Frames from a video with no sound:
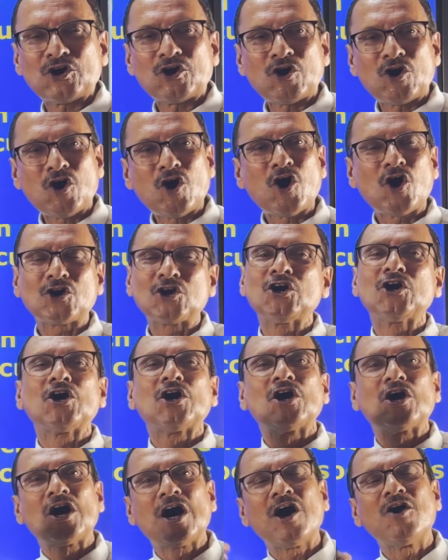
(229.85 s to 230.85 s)
or
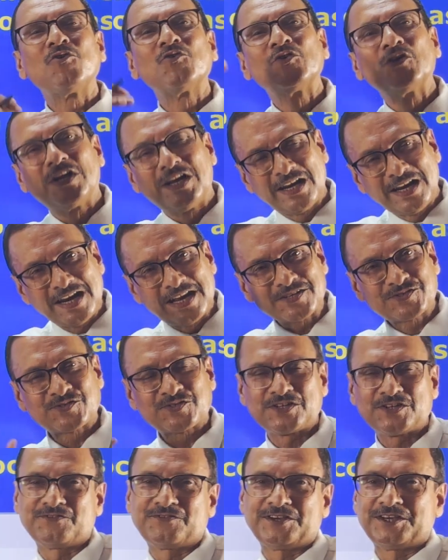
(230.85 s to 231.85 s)
how less
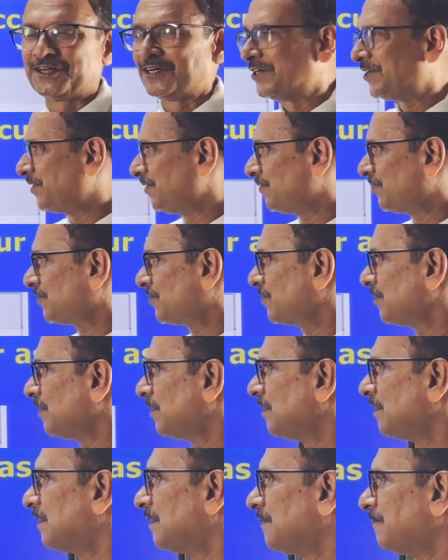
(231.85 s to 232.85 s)
severe it is.
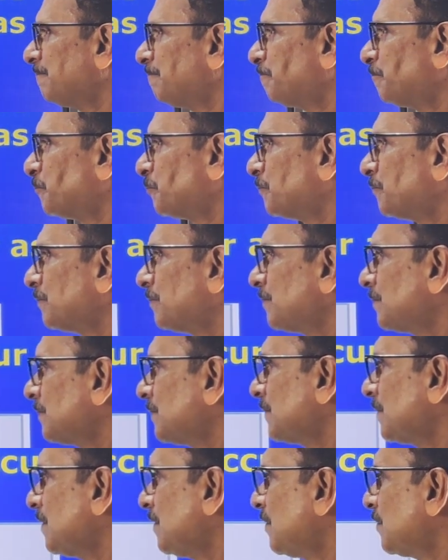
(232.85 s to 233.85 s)

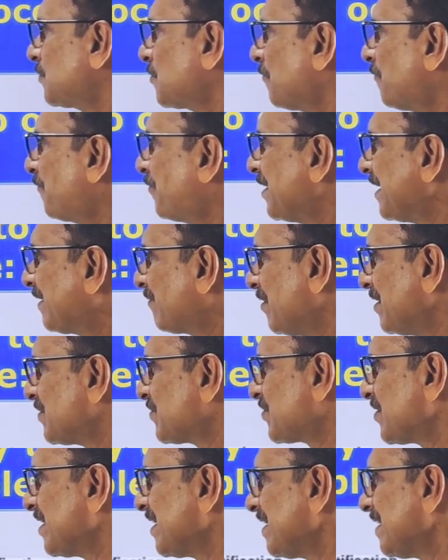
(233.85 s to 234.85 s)
So
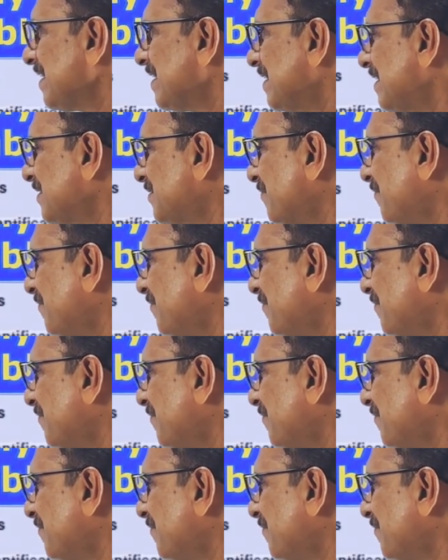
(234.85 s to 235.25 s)
frequency is